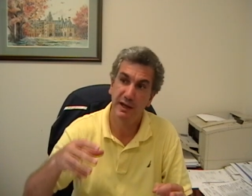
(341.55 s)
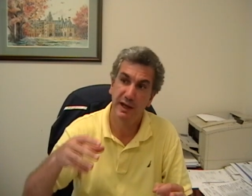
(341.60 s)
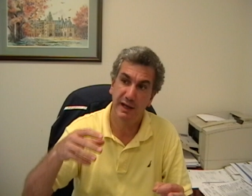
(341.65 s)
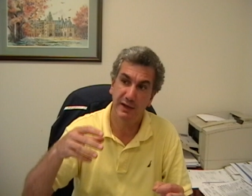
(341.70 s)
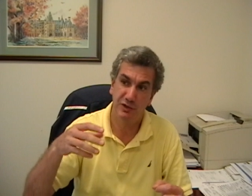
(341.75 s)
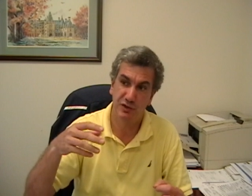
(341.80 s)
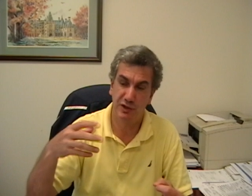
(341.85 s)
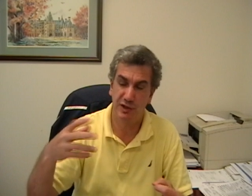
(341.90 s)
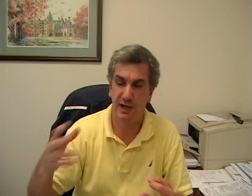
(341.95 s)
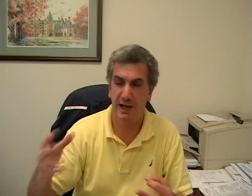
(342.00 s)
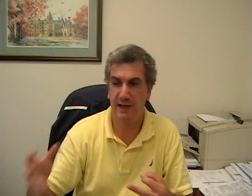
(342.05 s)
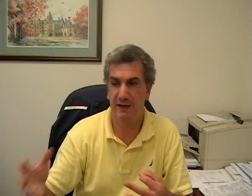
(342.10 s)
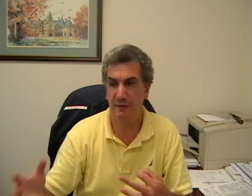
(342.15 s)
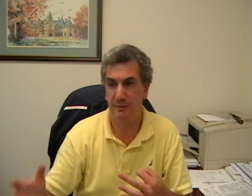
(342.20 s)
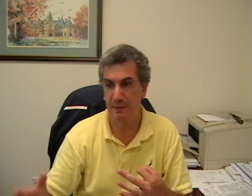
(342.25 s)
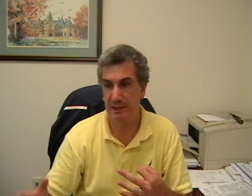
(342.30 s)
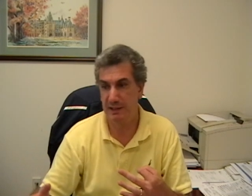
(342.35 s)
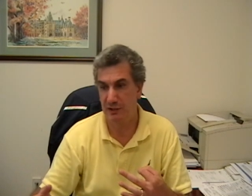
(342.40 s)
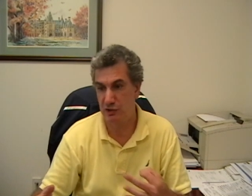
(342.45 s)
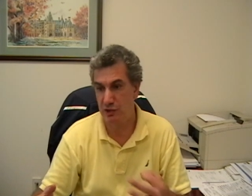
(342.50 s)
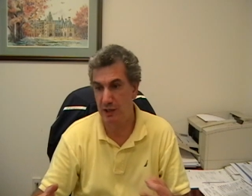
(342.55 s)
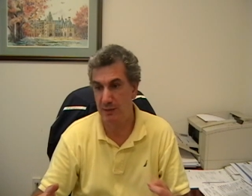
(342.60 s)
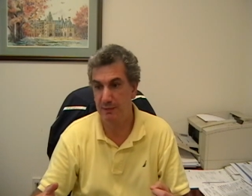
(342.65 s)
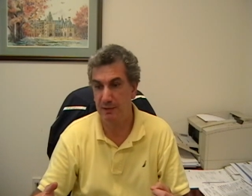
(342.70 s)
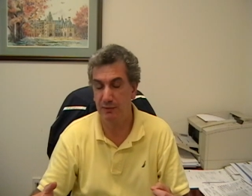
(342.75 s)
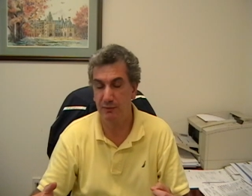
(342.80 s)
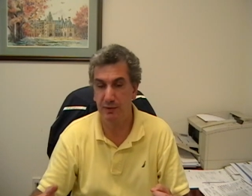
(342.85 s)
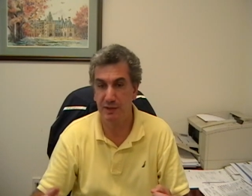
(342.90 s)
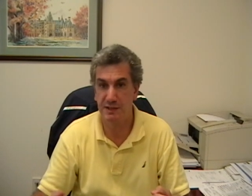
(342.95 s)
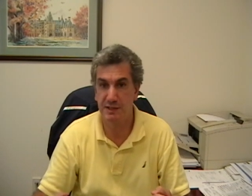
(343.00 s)
and Chagaev being
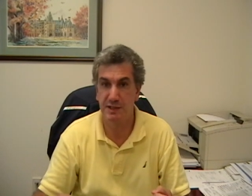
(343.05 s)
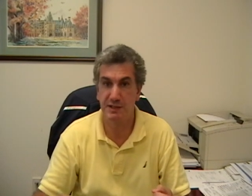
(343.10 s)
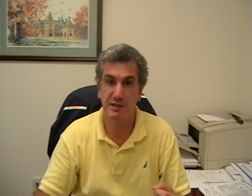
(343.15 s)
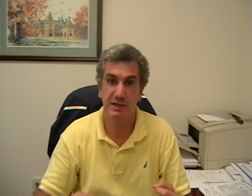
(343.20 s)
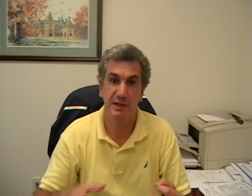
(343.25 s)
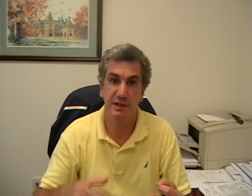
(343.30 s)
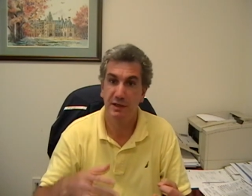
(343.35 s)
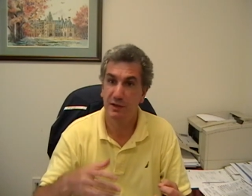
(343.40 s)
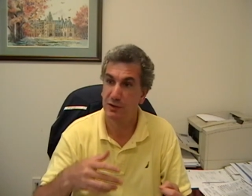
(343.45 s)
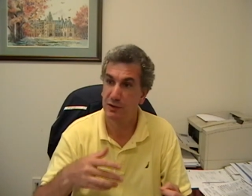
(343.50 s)
champion in recess.